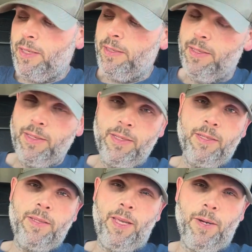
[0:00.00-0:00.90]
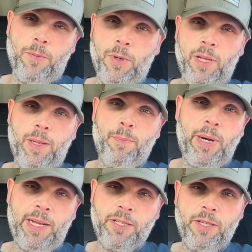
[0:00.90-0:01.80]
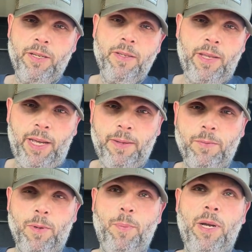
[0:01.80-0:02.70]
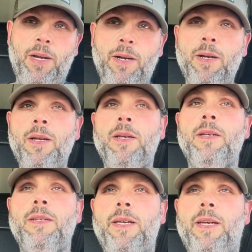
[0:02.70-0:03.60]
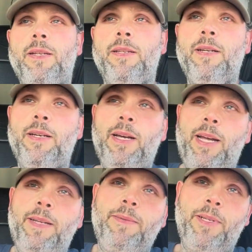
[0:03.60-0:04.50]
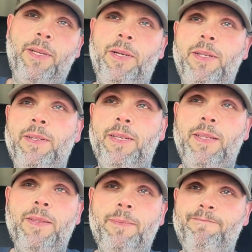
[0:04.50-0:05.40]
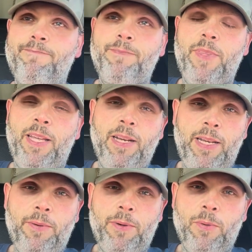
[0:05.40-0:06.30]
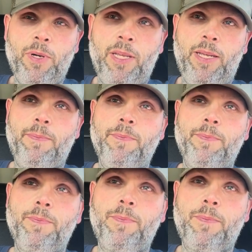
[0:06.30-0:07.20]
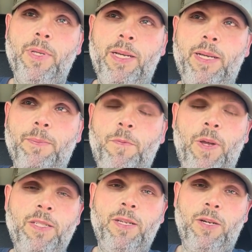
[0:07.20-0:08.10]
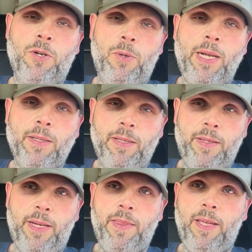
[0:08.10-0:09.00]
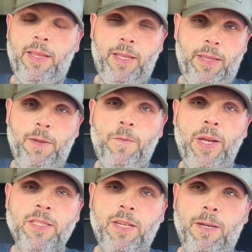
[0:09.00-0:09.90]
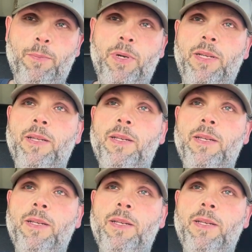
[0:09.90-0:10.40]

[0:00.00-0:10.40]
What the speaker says: and they really botched that repair. And they didn't even really fix it correctly. Like they fixed it, but